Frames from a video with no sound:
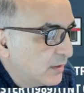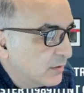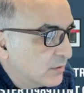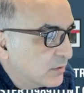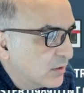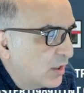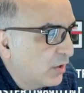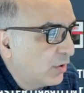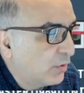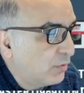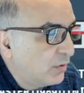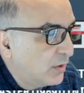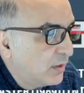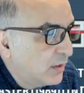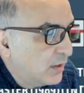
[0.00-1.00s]
So
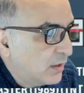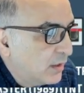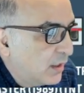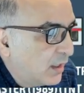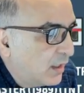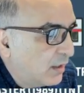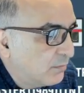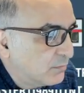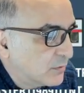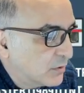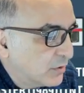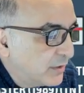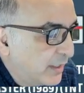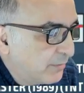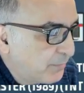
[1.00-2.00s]
to
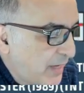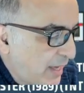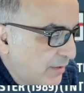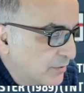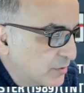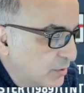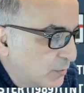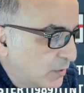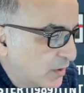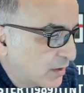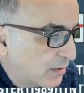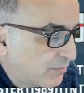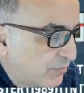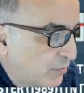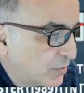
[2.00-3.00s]
get paddles to work,
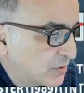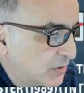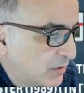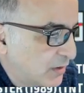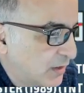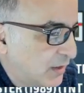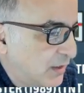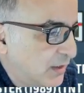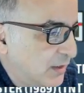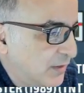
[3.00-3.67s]
unfortunately,